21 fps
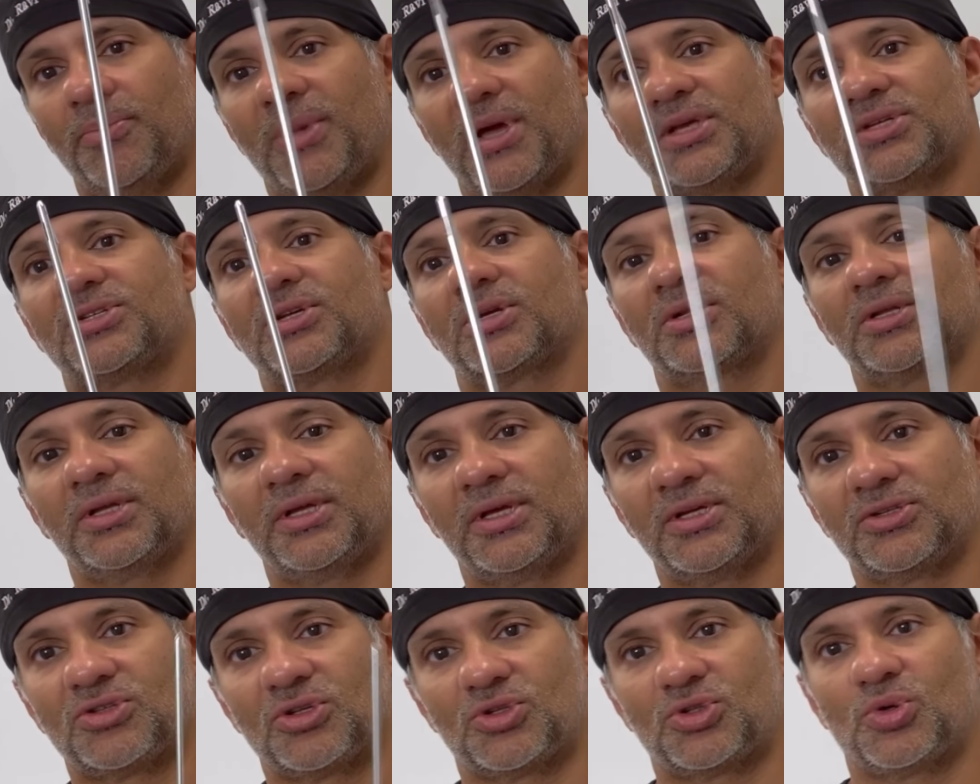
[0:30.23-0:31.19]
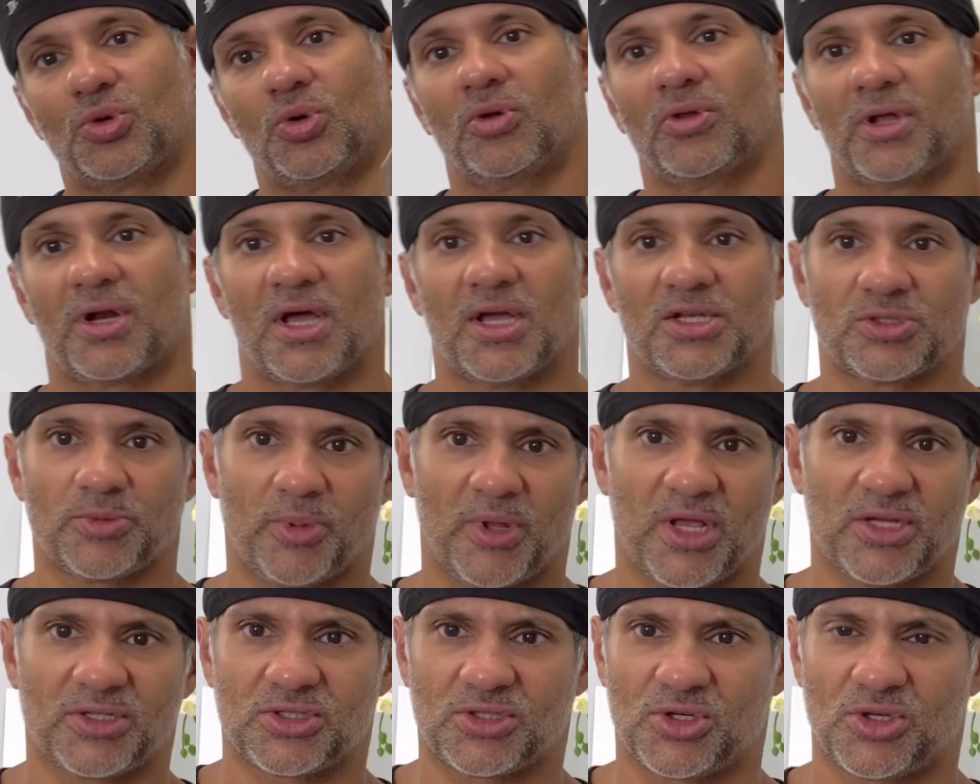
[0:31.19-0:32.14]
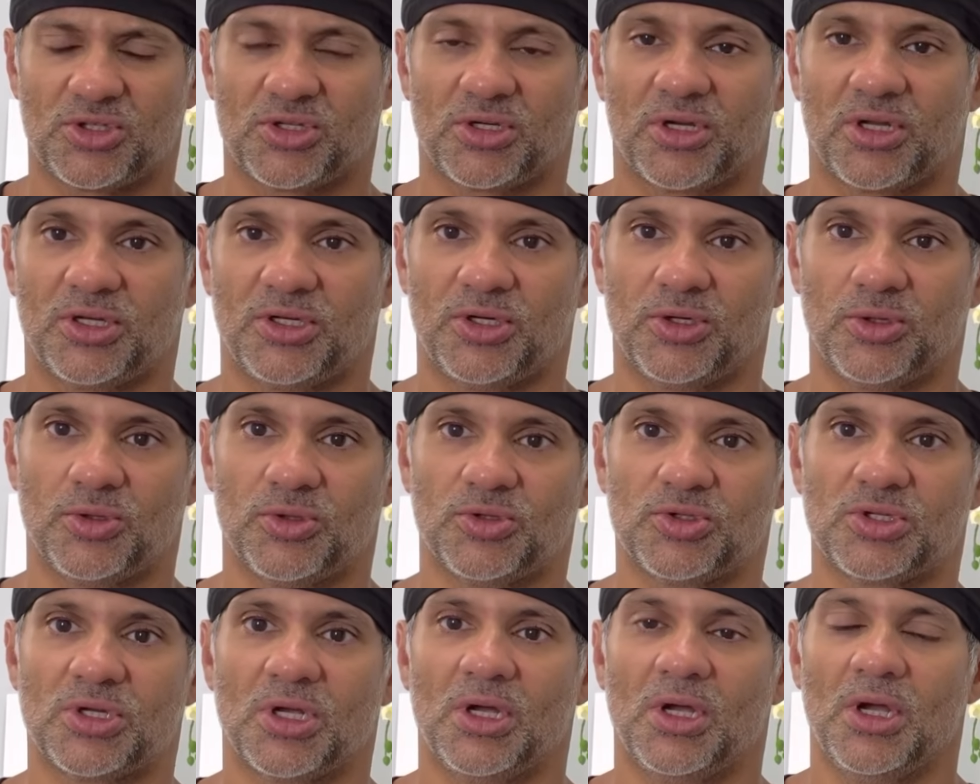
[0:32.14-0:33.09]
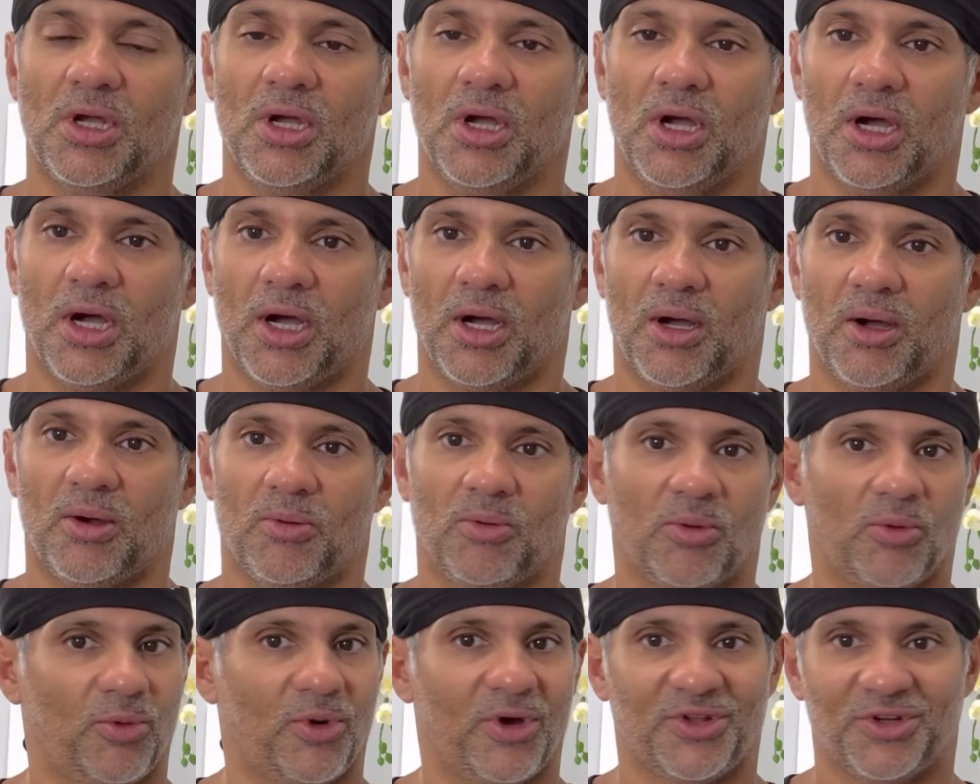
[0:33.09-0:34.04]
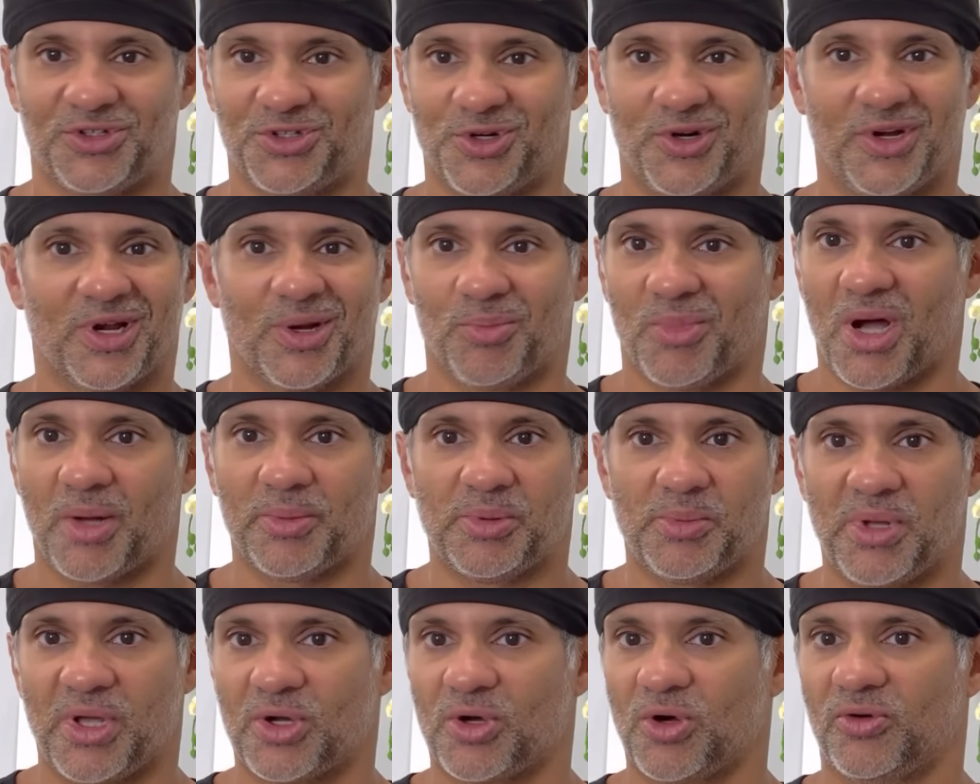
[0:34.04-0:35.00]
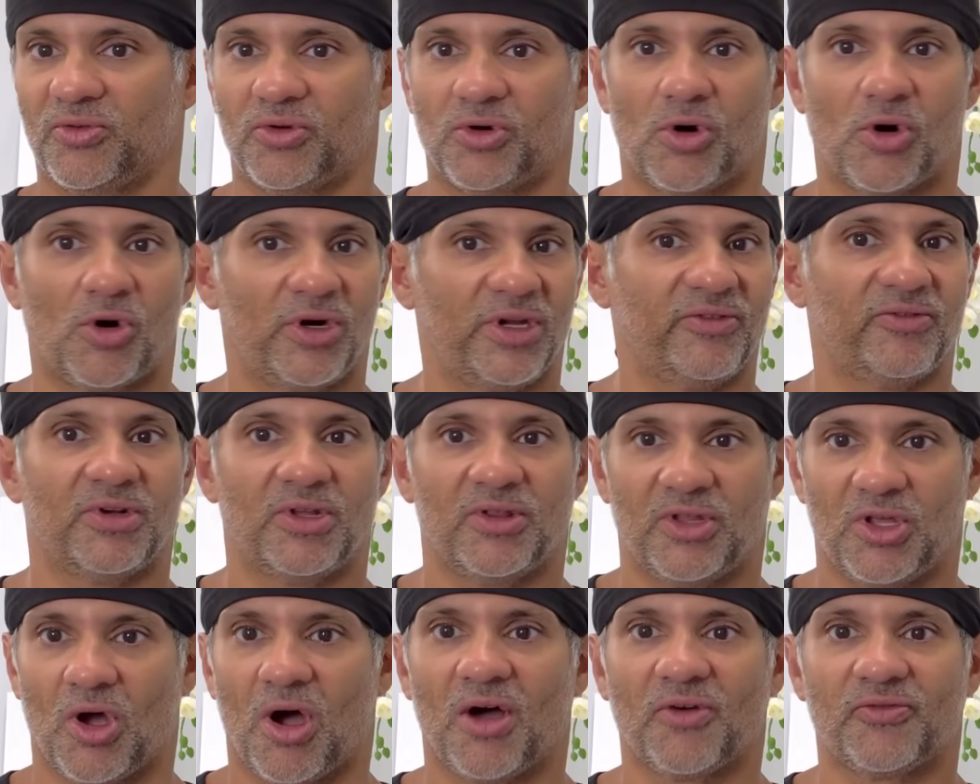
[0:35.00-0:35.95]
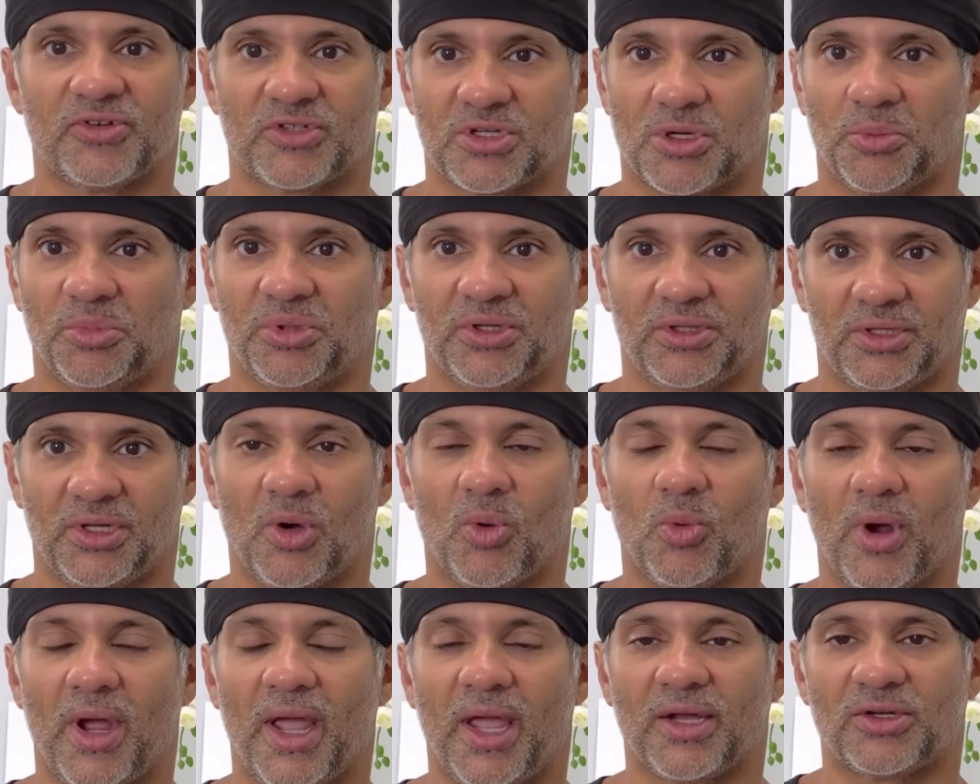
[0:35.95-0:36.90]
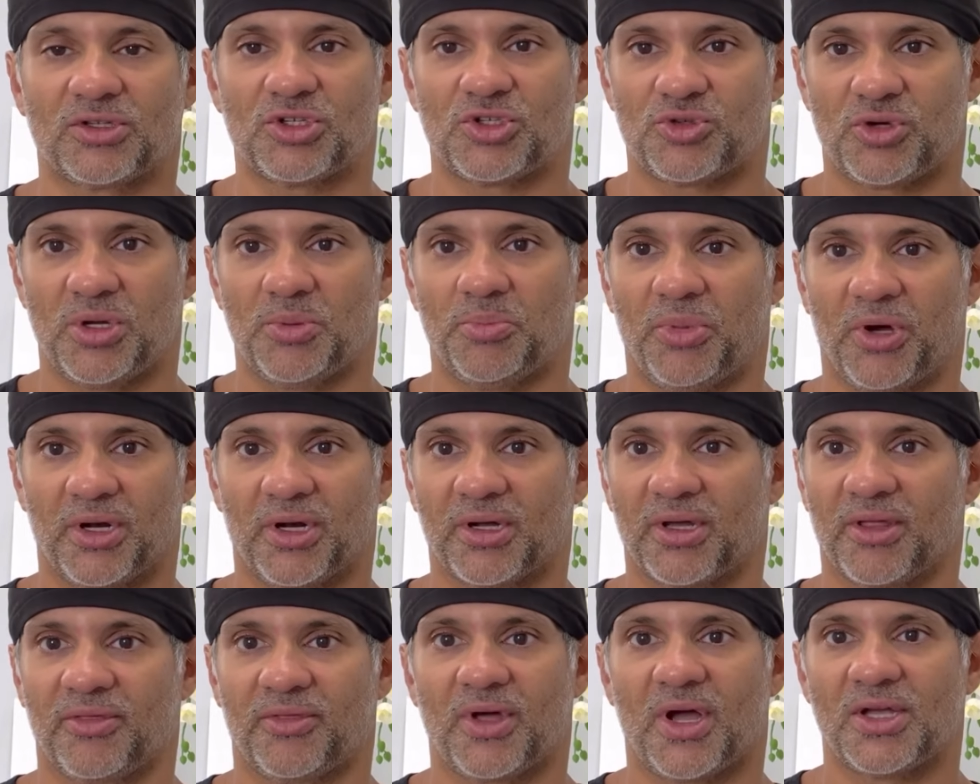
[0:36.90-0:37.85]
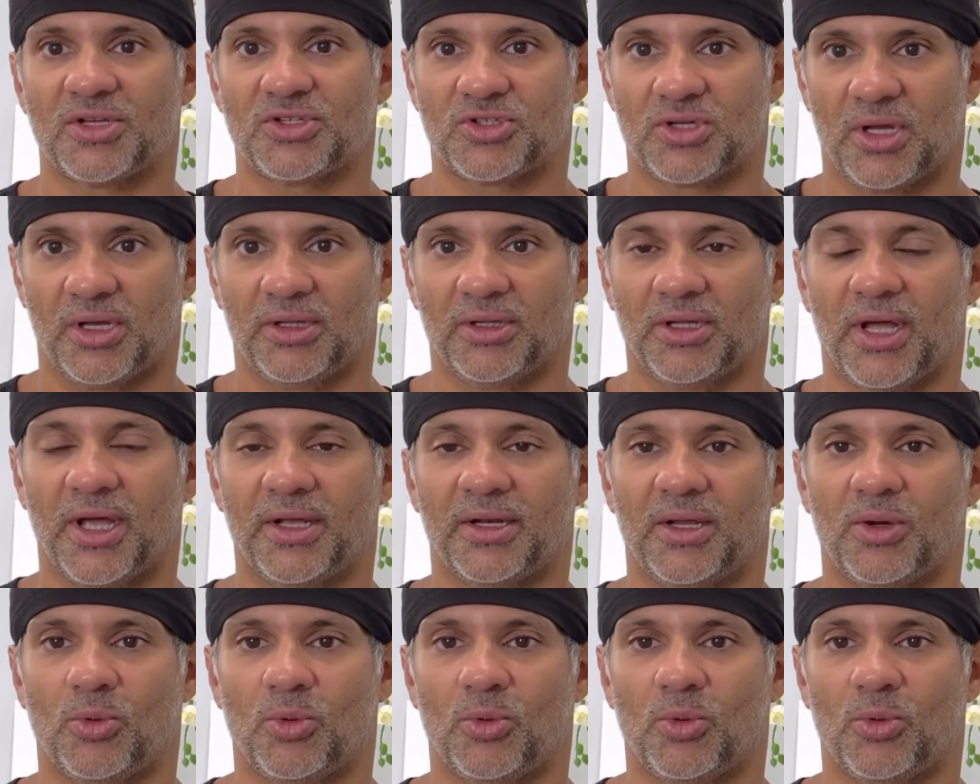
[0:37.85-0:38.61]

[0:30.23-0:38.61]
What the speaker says: basically it's a tool that I as a plastic surgeon can use whether during a mommy makeover or even in the office completely awake to treat buttock and thigh cellulite.